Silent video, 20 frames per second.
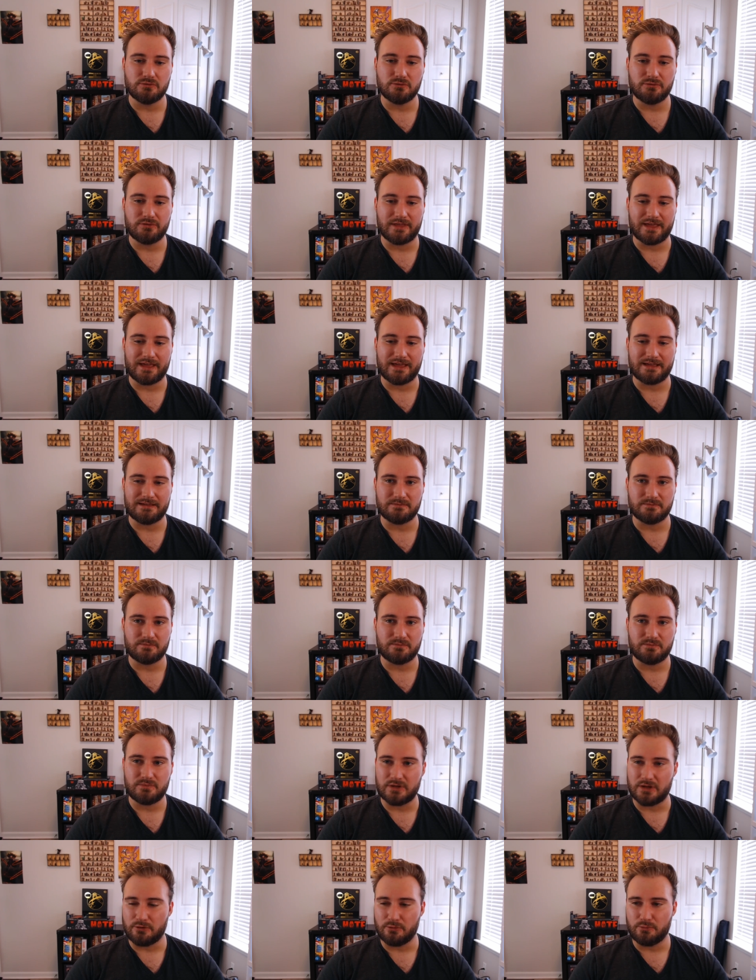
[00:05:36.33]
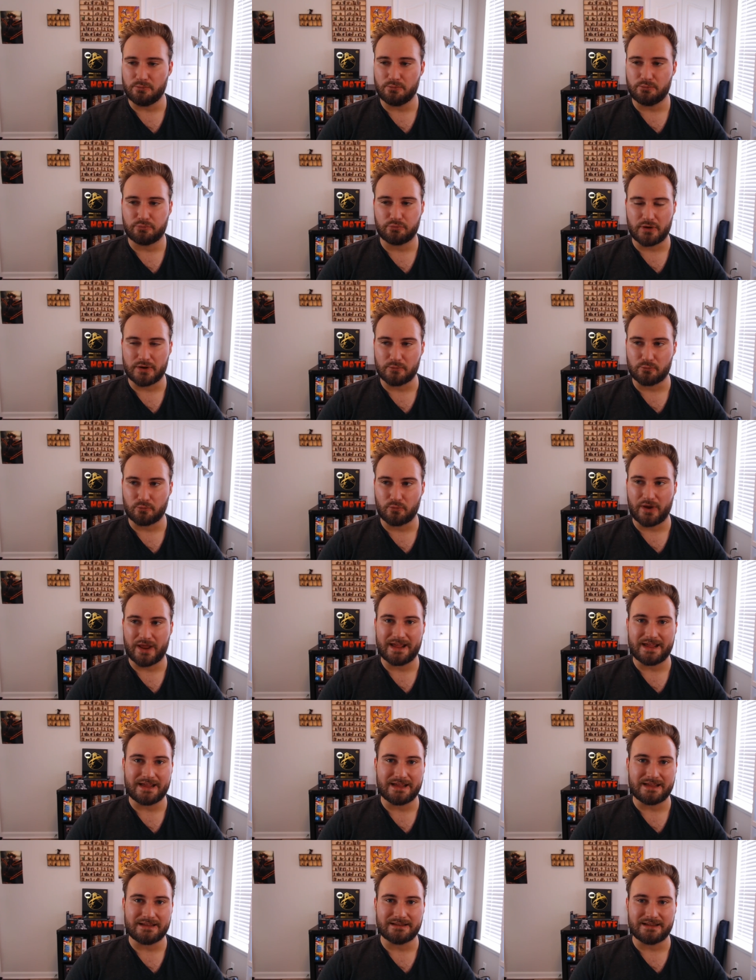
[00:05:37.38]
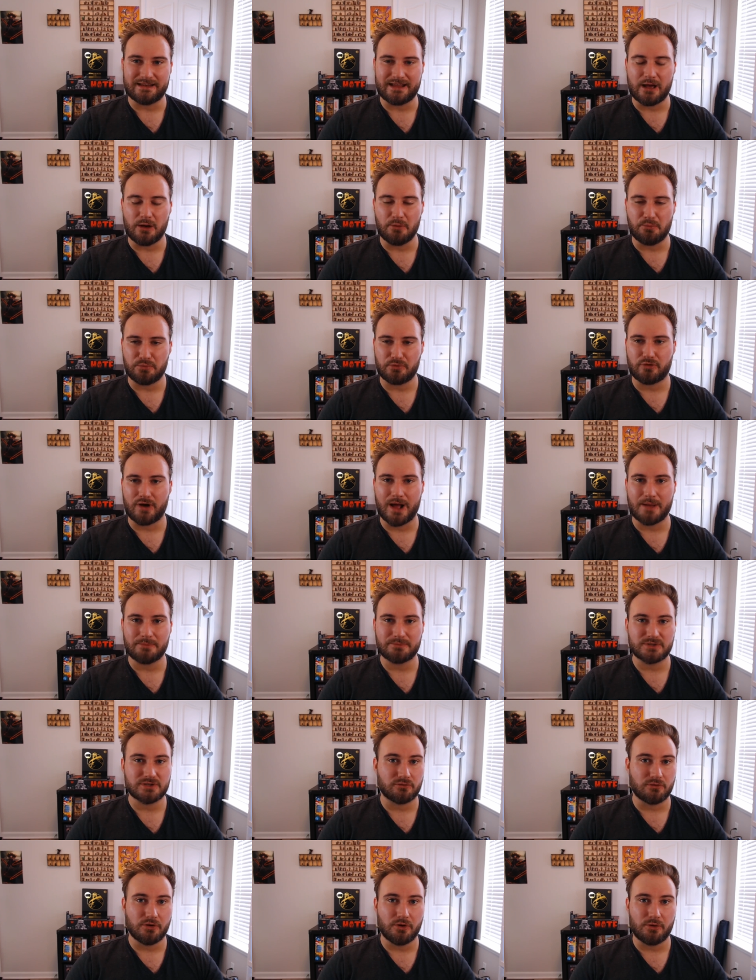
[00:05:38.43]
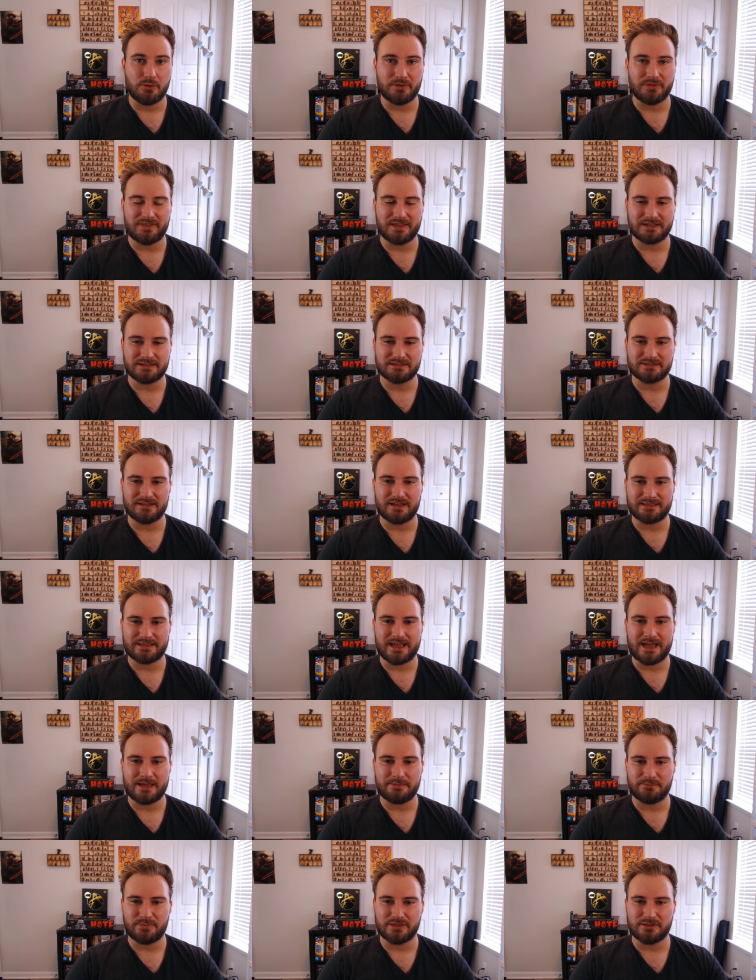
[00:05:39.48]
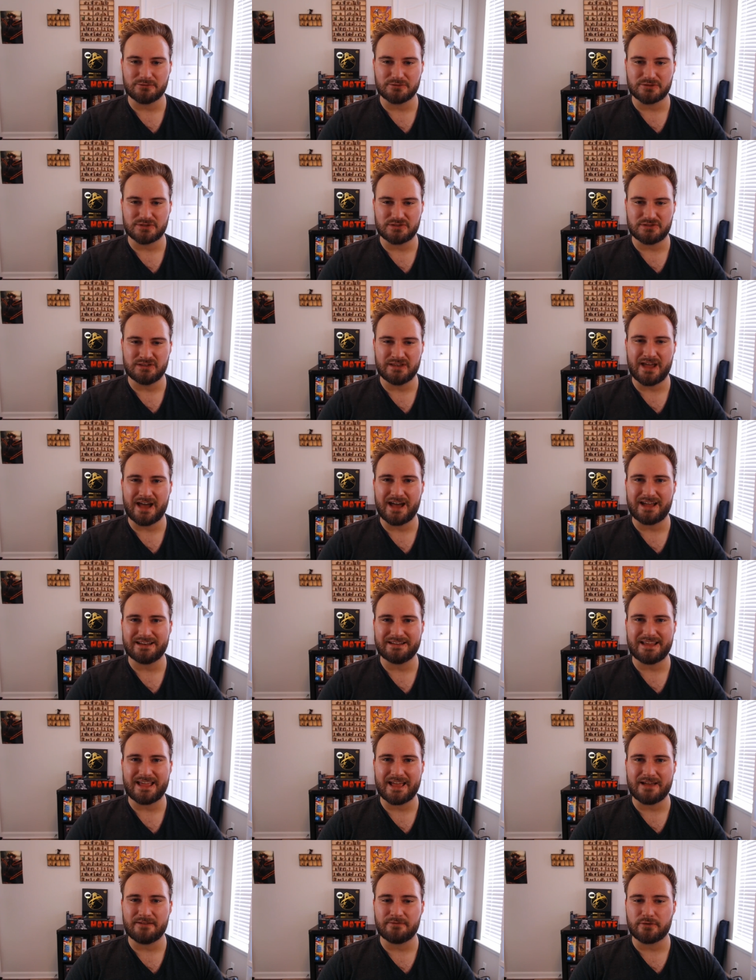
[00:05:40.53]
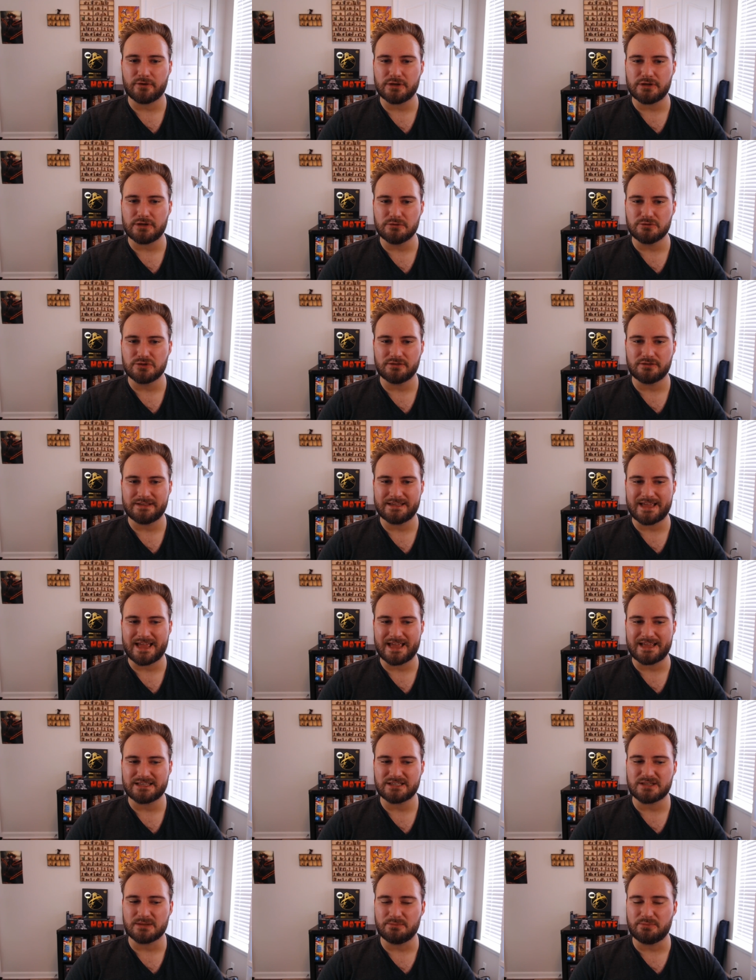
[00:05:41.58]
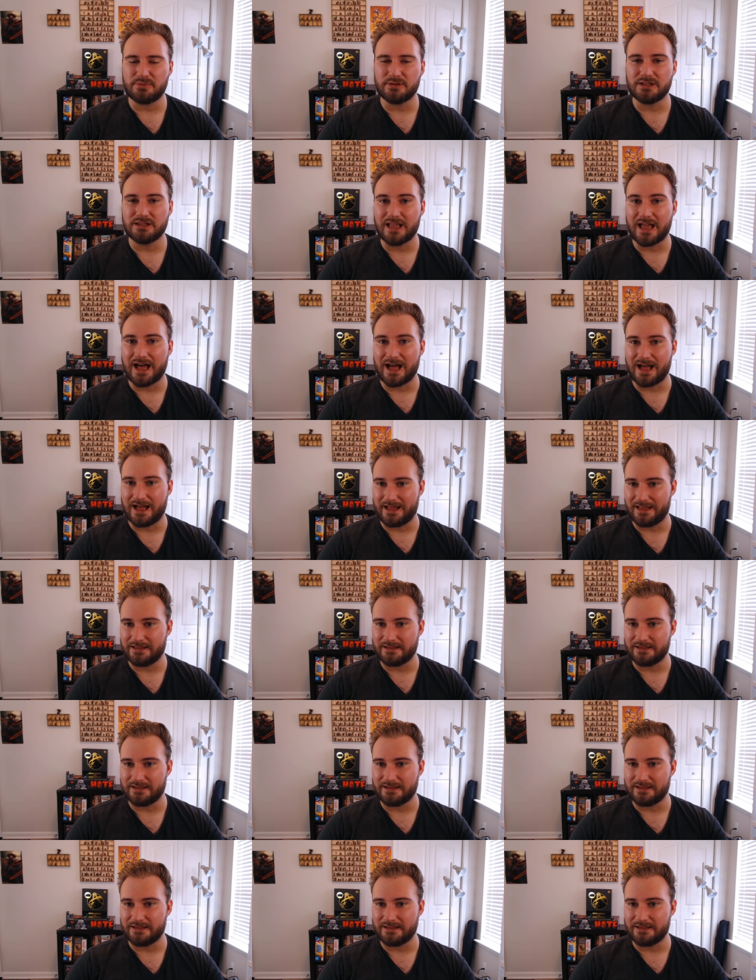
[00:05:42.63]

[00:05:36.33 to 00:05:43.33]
They, you know, bring rain and help crops grow and things like that, but there's not ever usually a supply